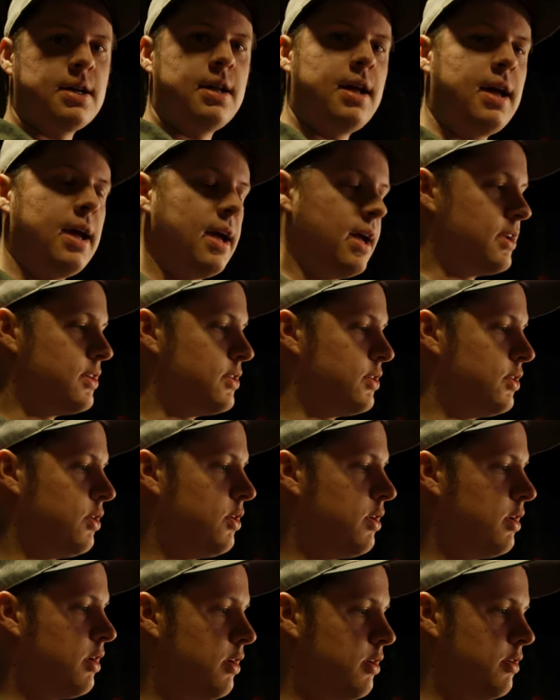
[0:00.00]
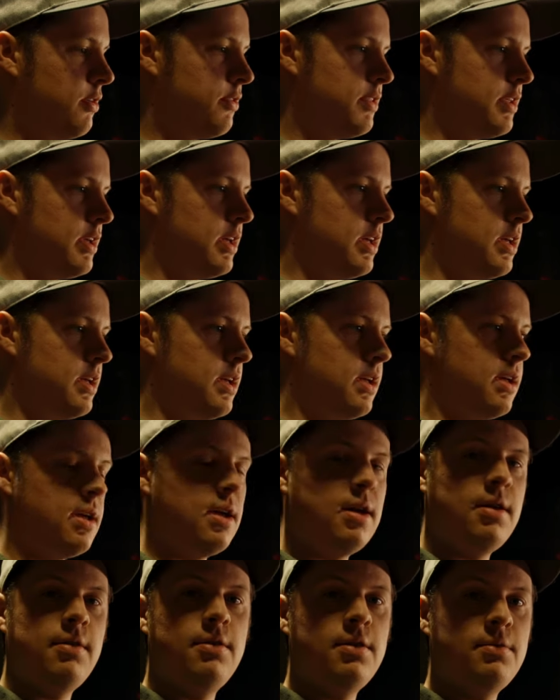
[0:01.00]
going to handle all of the
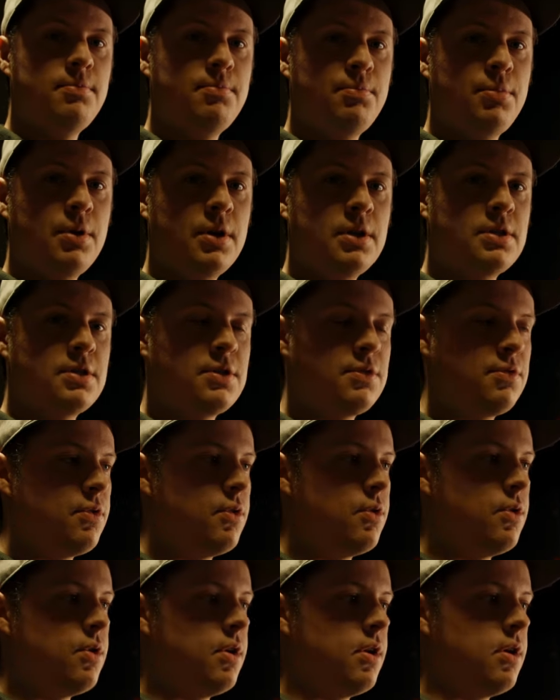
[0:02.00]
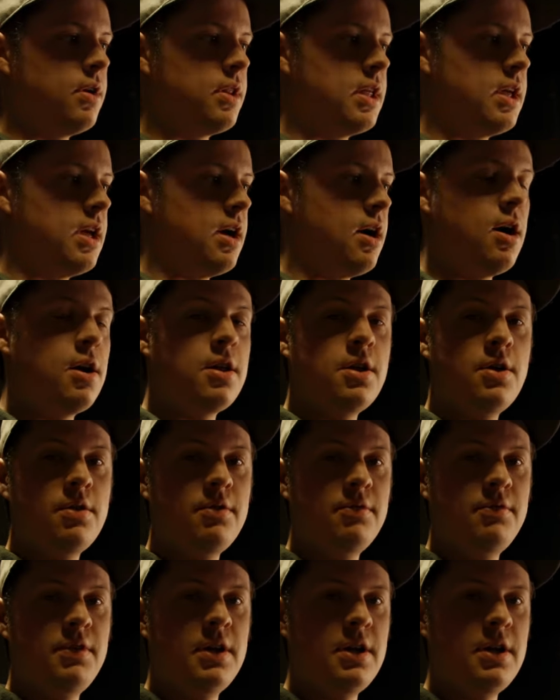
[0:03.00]
inputs for the audio and